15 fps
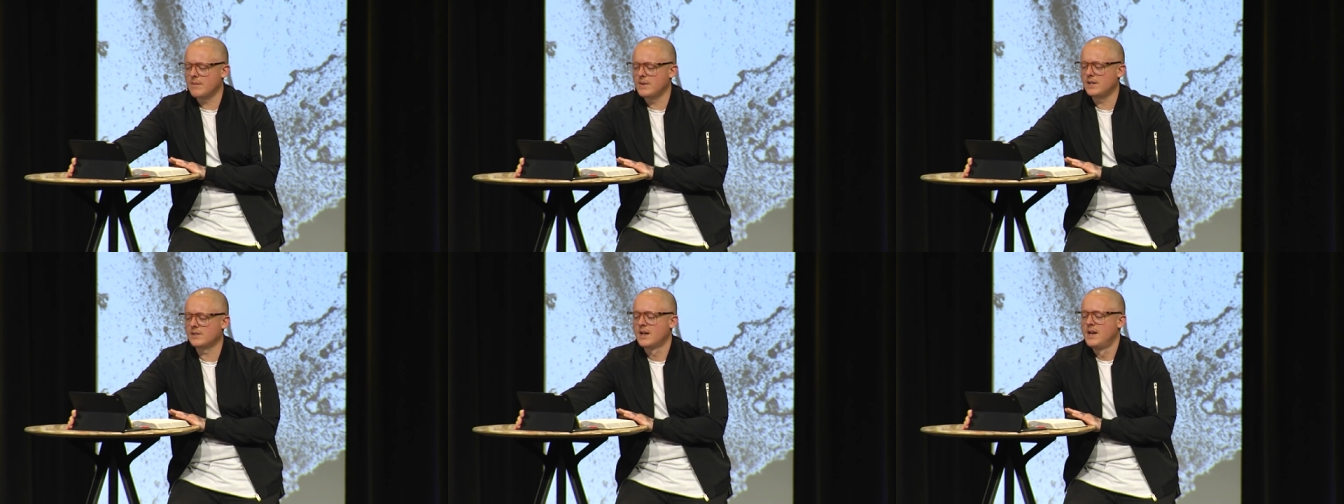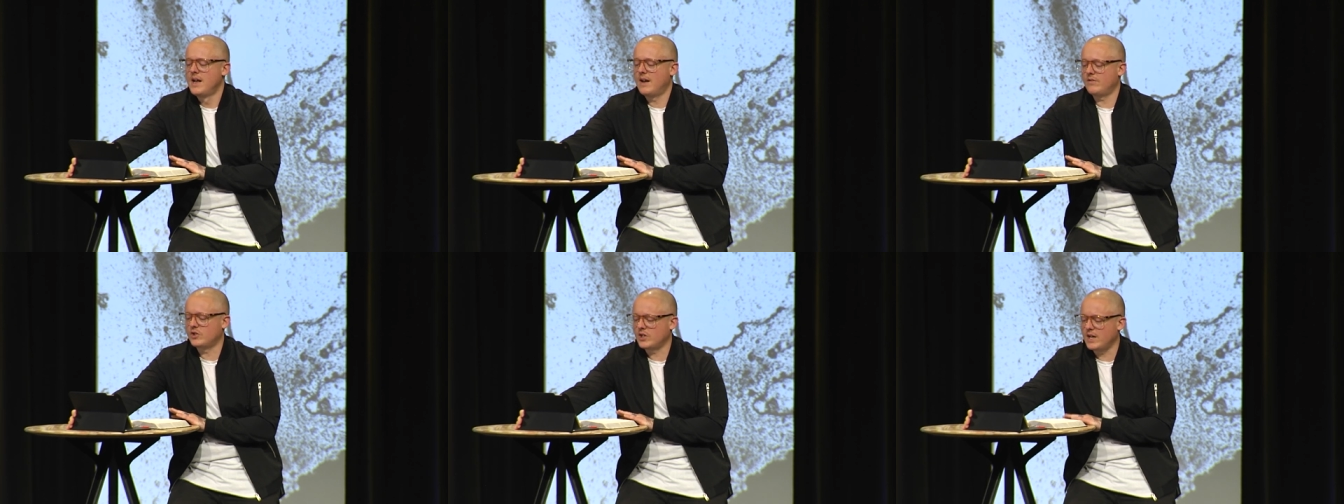enemies
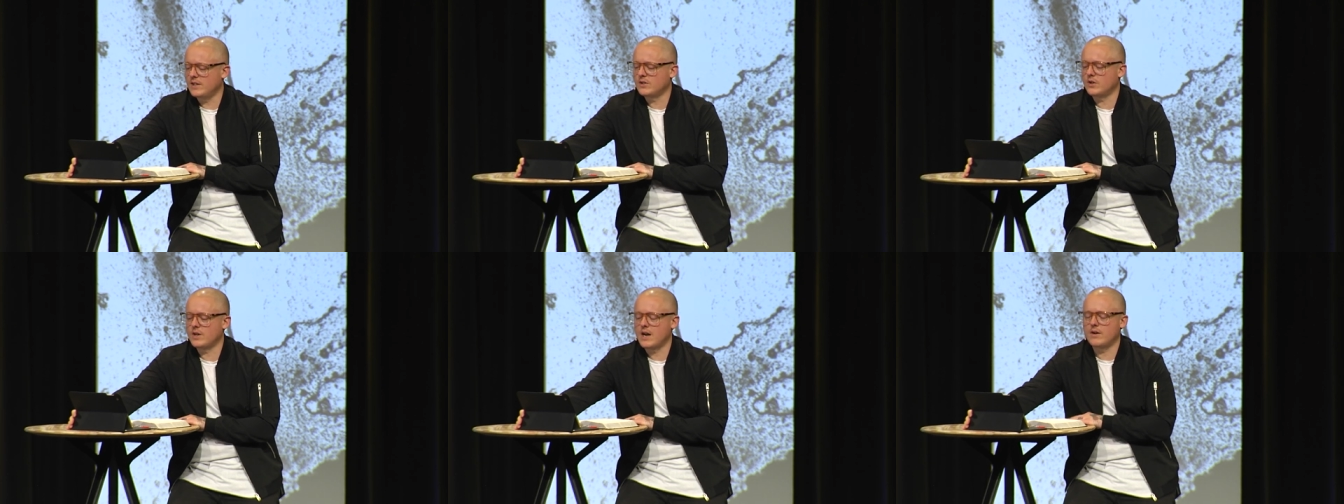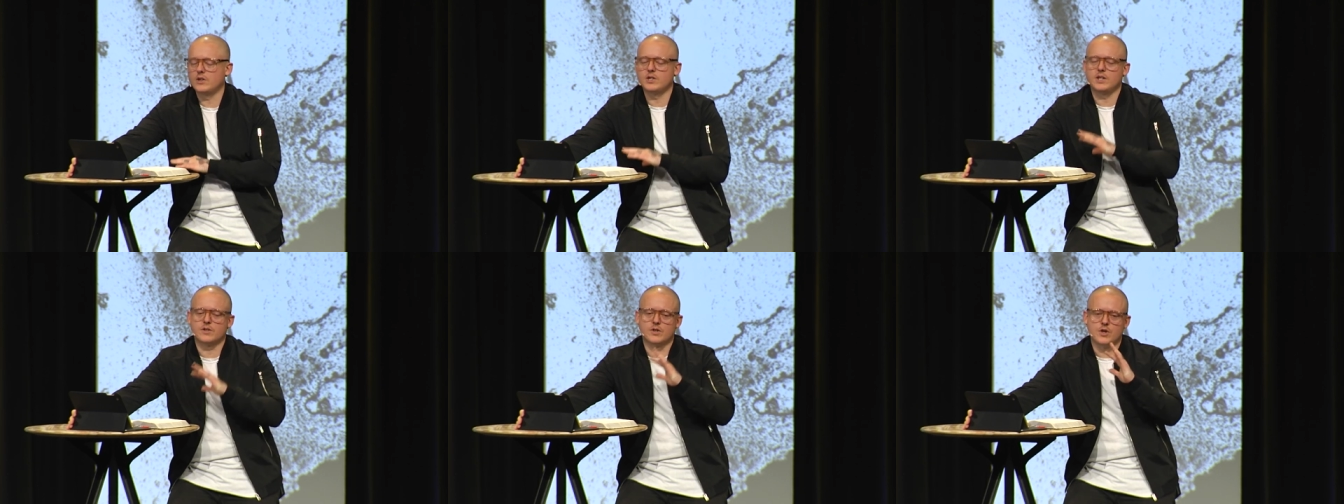have chased her down,
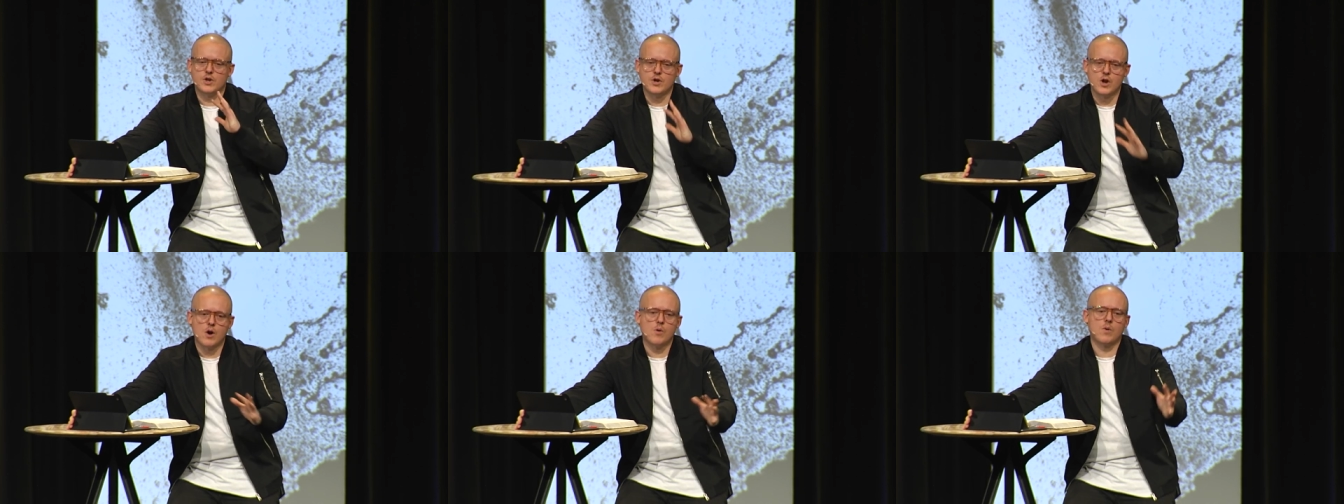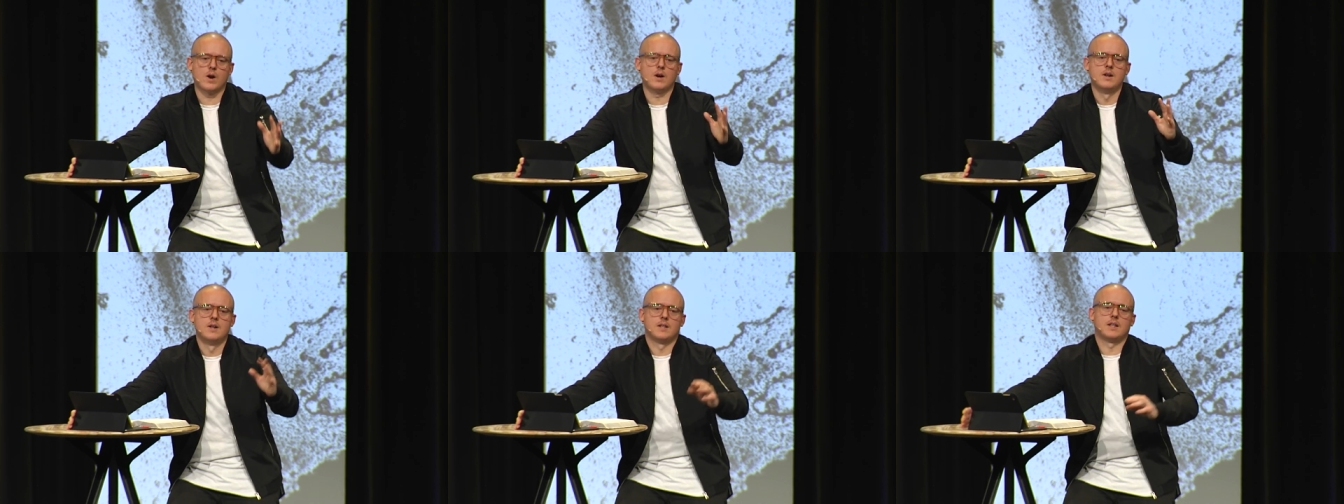and she has
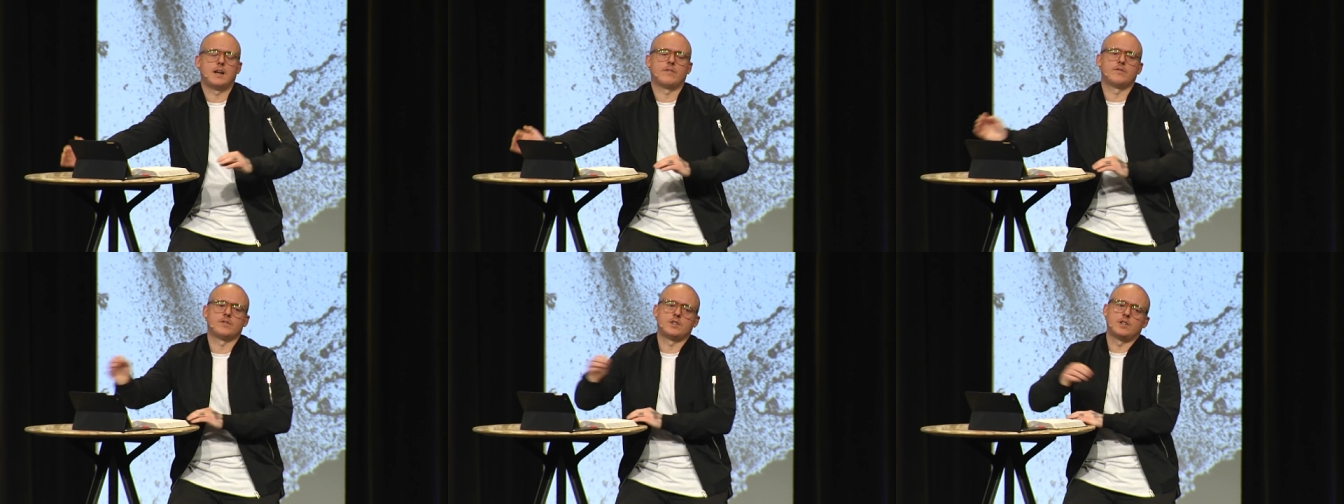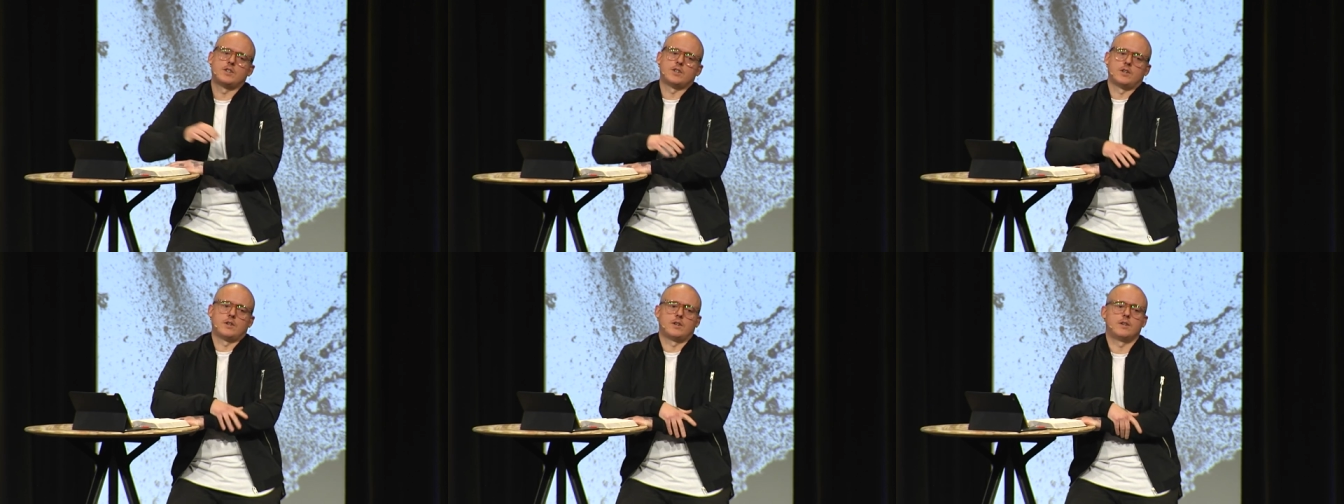nowhere left to
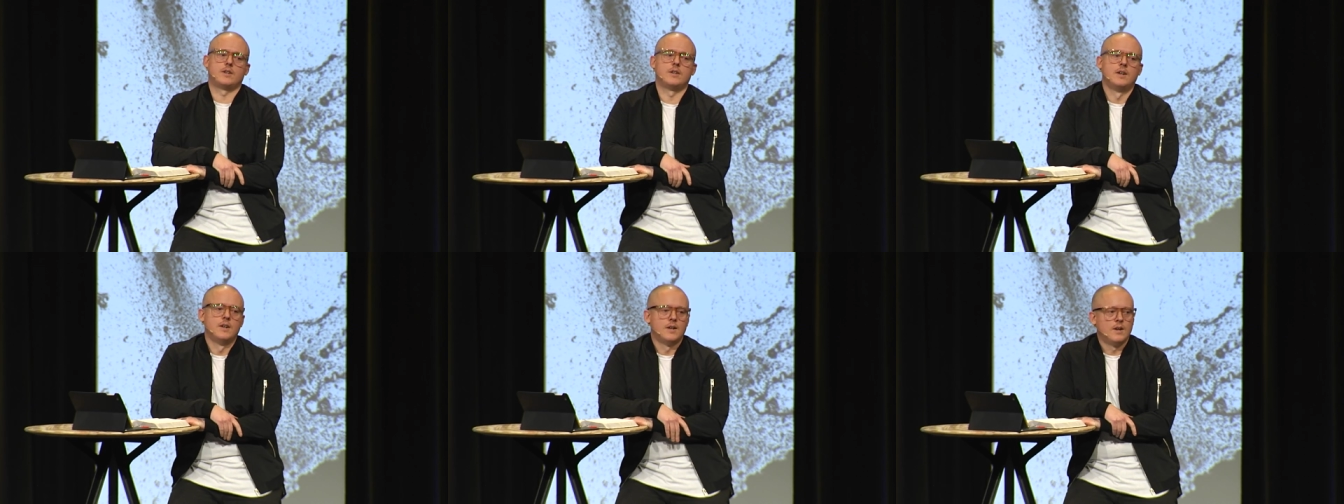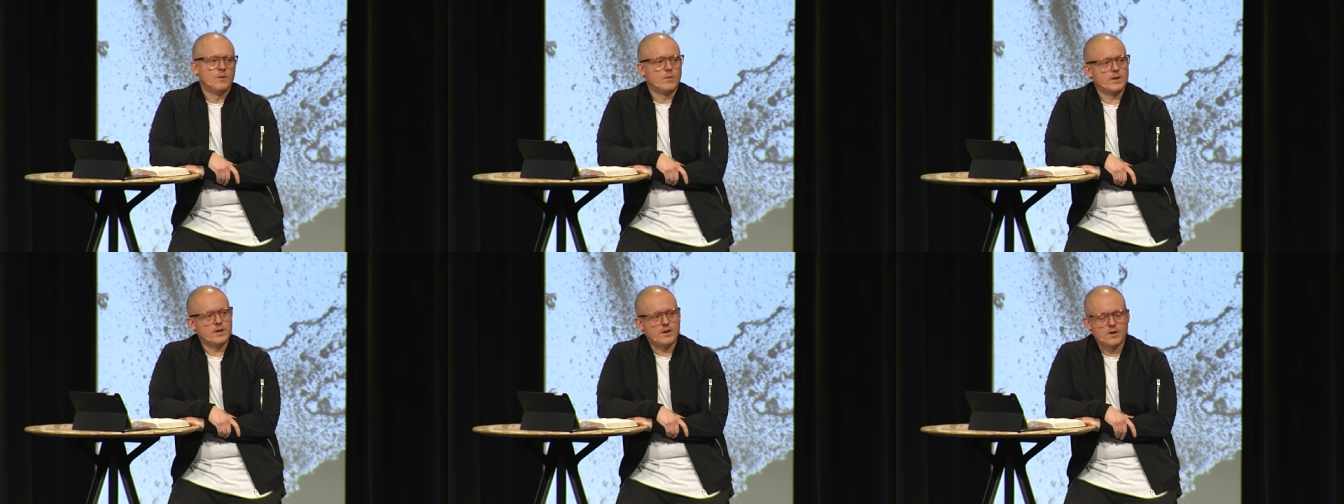turn.
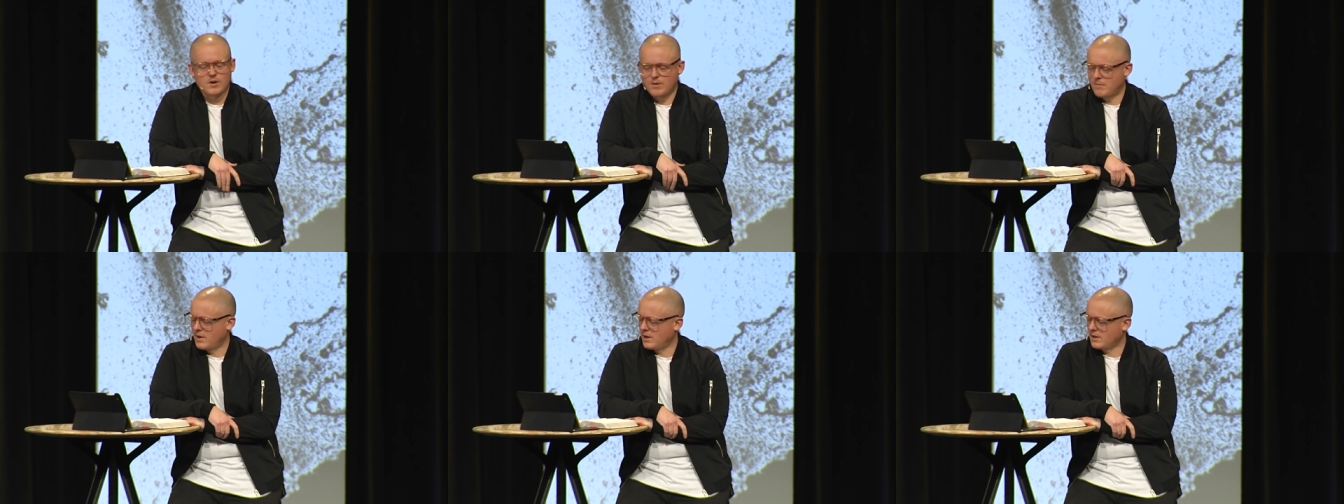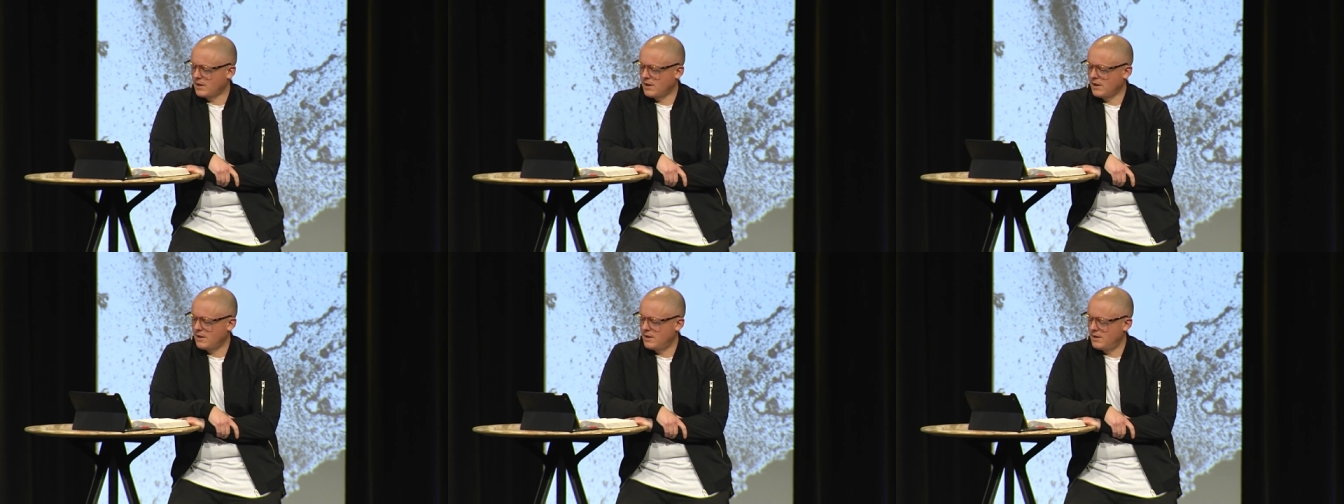What a
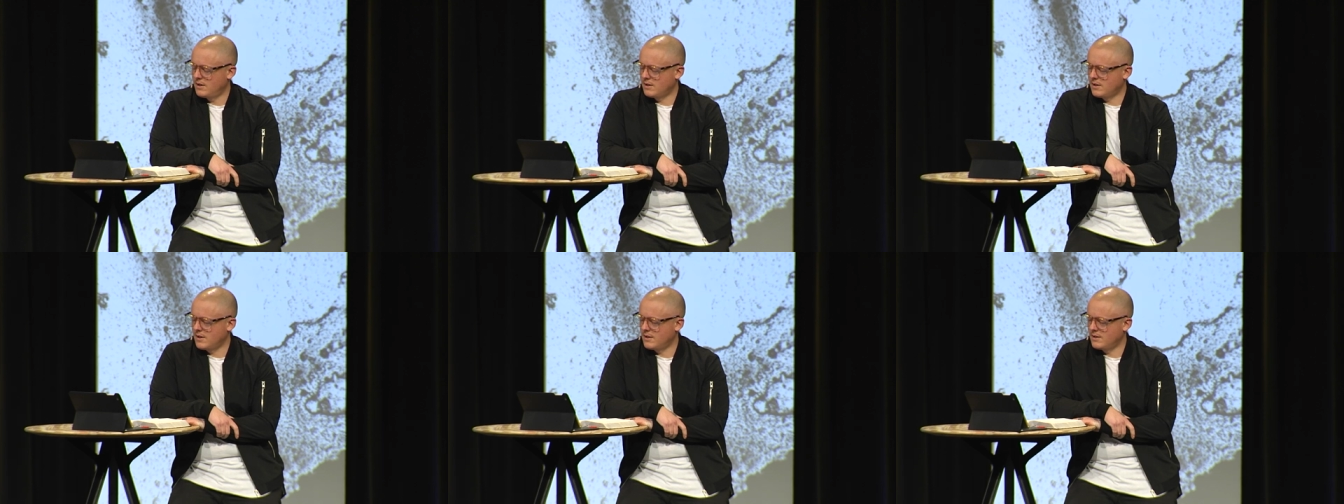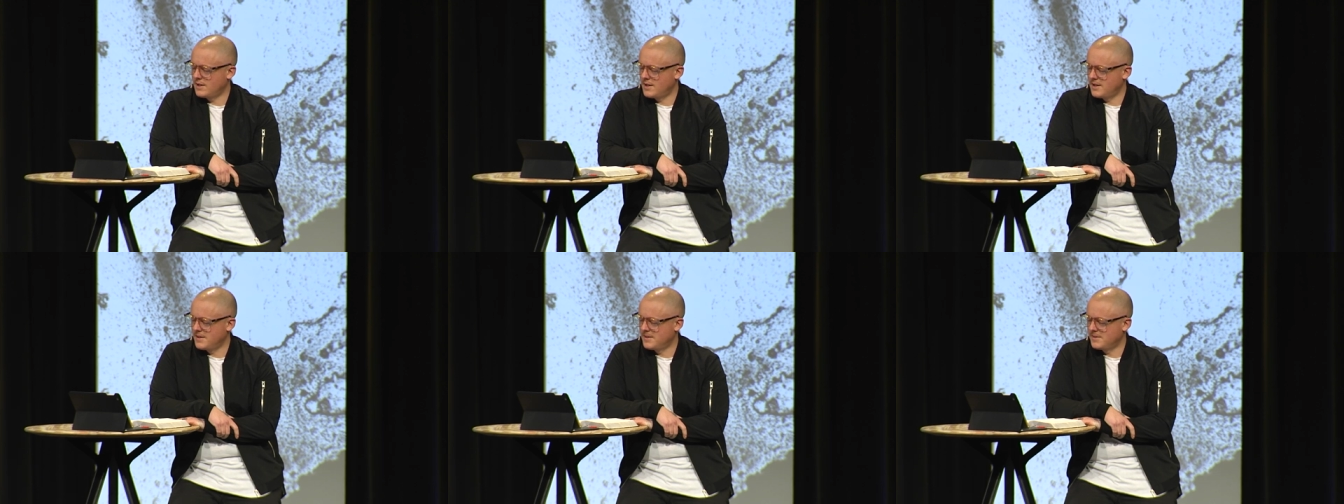Hallmark uh, card that